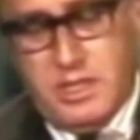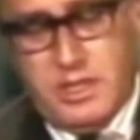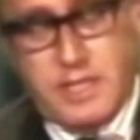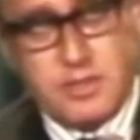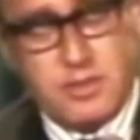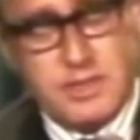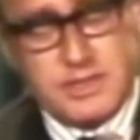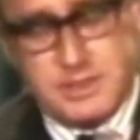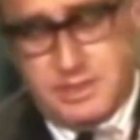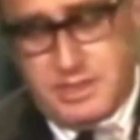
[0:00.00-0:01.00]
Then,
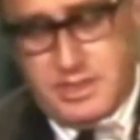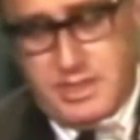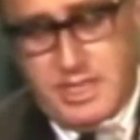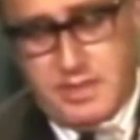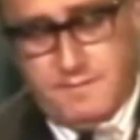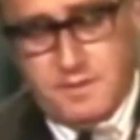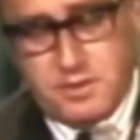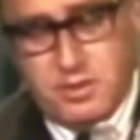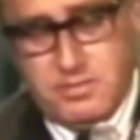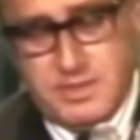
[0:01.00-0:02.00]
towards the end of
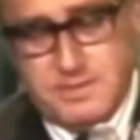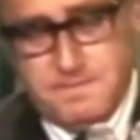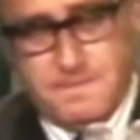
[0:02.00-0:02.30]
October,